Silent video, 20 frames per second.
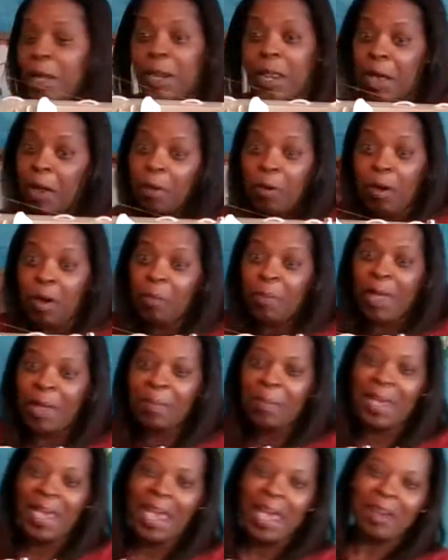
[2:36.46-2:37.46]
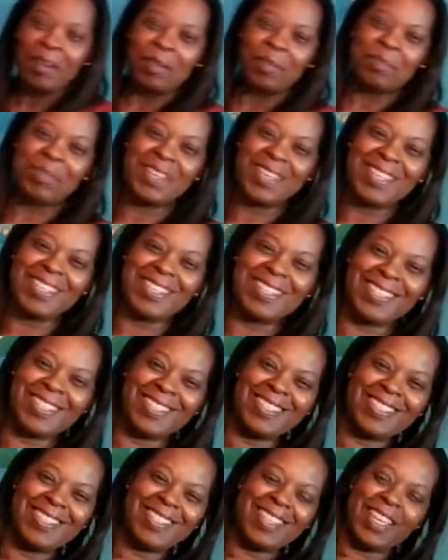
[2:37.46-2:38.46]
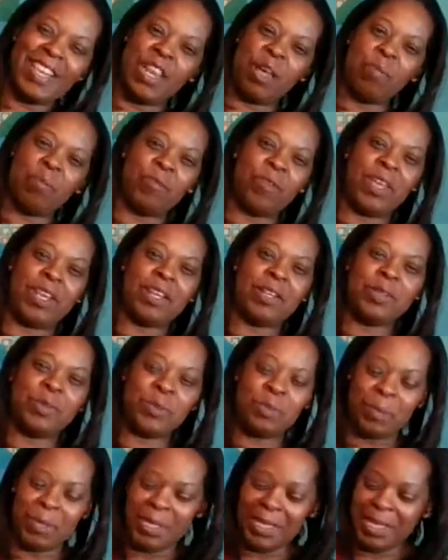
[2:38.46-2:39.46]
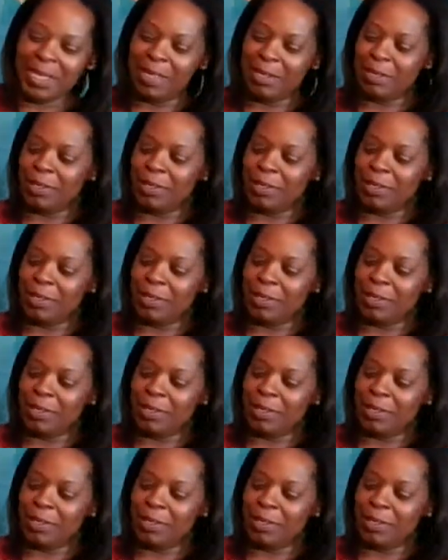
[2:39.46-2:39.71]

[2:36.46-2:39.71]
out all my pattern pieces, and I'm ready to begin